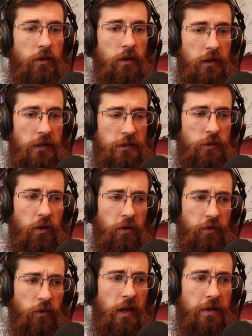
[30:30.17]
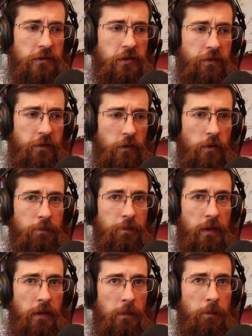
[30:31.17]
It's a Wonderful Life as a film
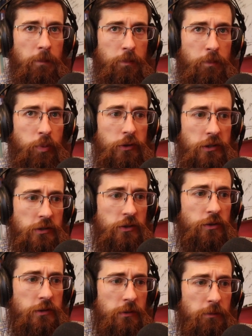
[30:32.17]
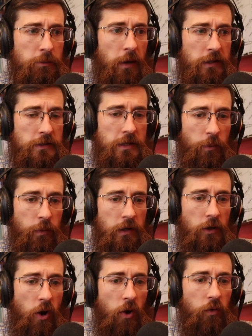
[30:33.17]
pushes on some buttons that we can
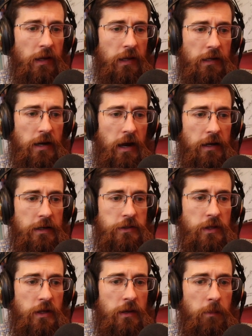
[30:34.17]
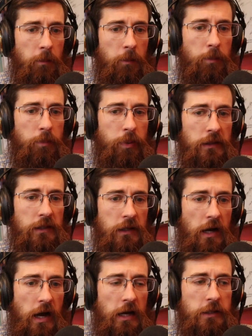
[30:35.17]
all recognize, but the
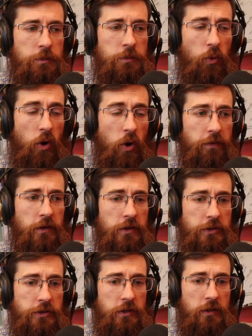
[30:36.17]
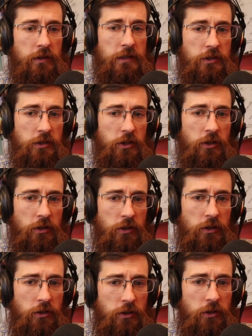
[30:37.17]
gospel offers this
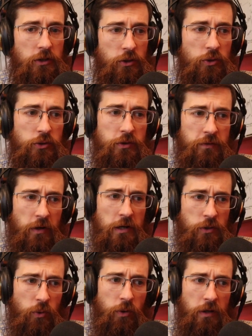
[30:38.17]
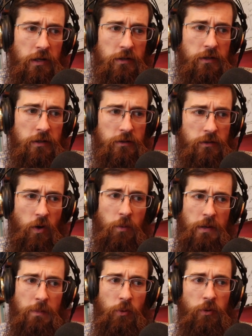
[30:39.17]
good news of great joy to all
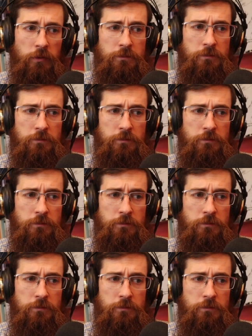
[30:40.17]
people.